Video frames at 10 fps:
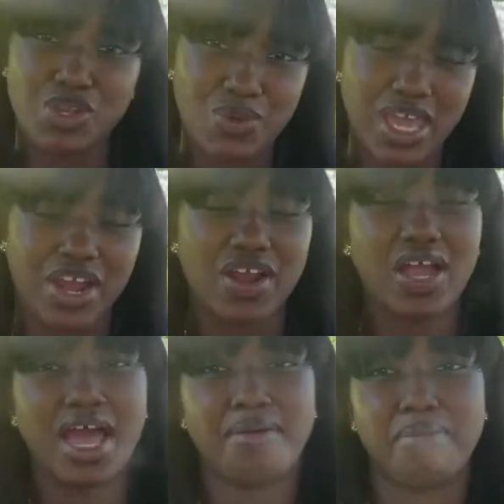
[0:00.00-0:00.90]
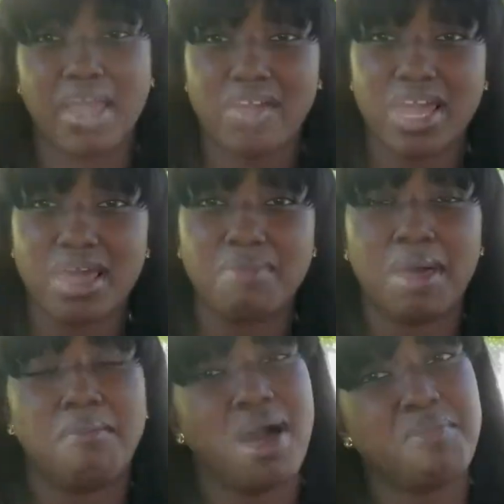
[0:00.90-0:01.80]
here, I'm Miriam,
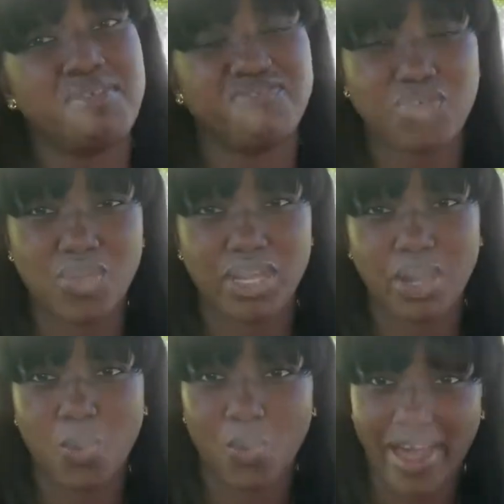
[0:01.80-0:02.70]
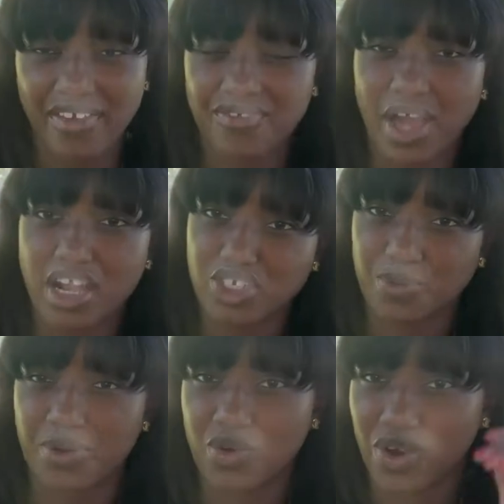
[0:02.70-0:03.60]
mom of four, wife,
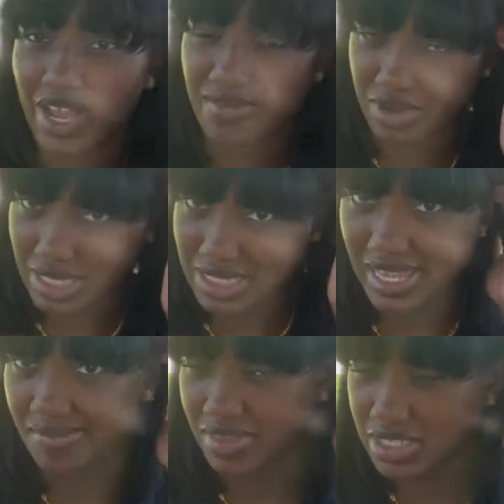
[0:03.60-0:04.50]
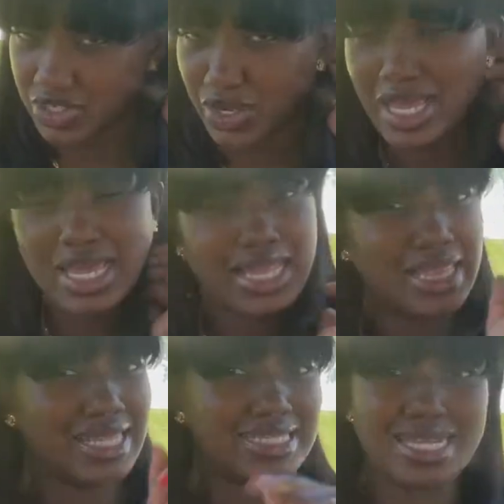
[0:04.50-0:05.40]
entrepreneur, and real estate investor.
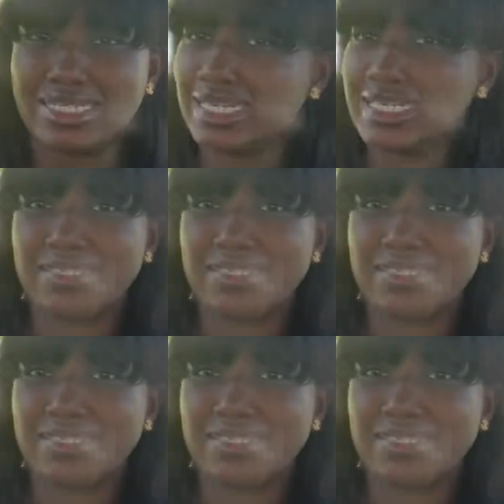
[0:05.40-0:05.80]
Let's get into this